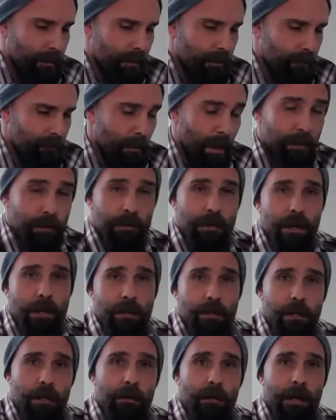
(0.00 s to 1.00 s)
Much to the
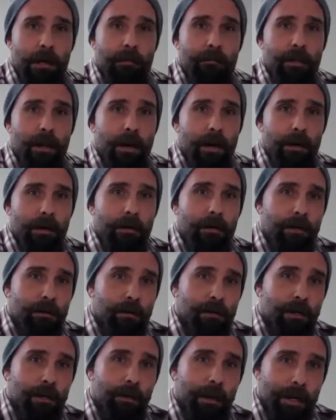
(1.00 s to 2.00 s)
chagrin of the
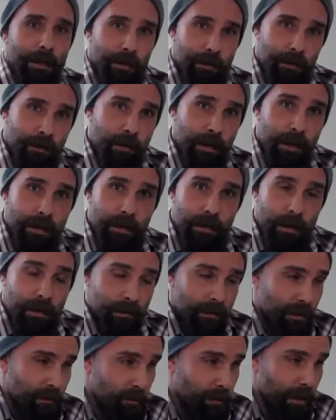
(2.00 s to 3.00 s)
shoe industry that does
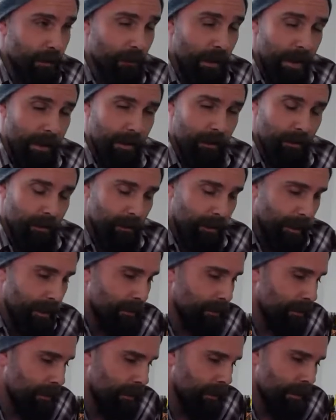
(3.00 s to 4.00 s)
this pretty regularly.
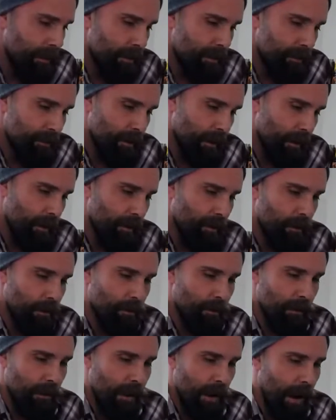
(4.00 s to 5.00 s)

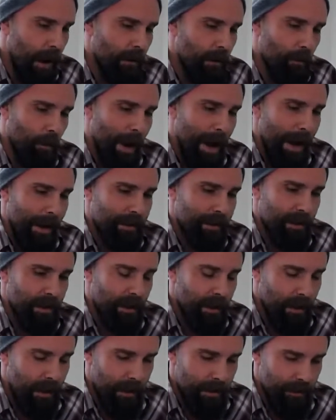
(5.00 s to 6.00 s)
So hot
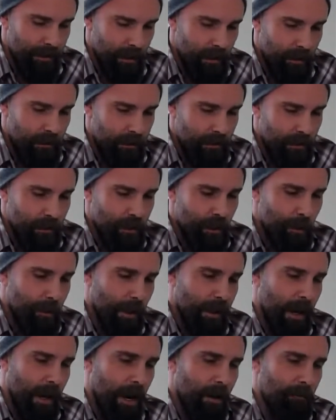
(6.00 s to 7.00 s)
waxing isn't super
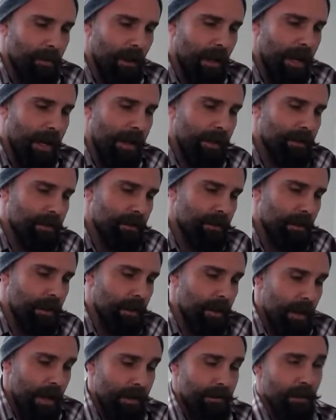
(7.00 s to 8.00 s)
complex.
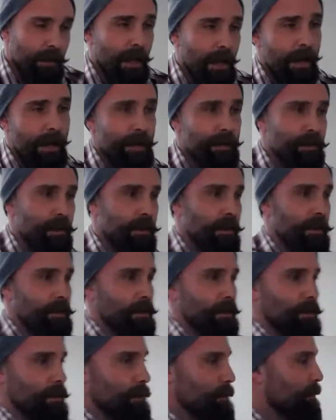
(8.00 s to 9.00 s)
It's a lot easier to
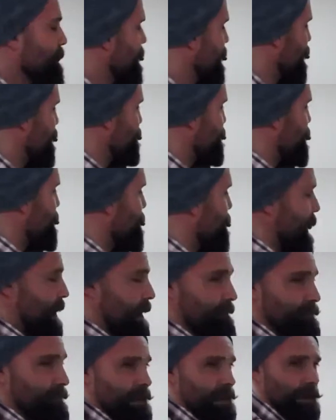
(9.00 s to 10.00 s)
do if you
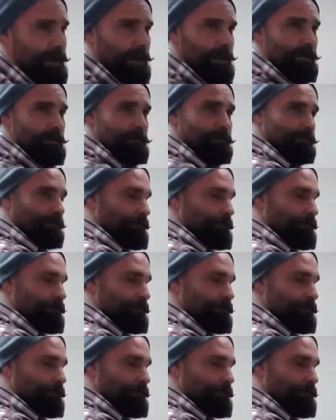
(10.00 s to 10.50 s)
have a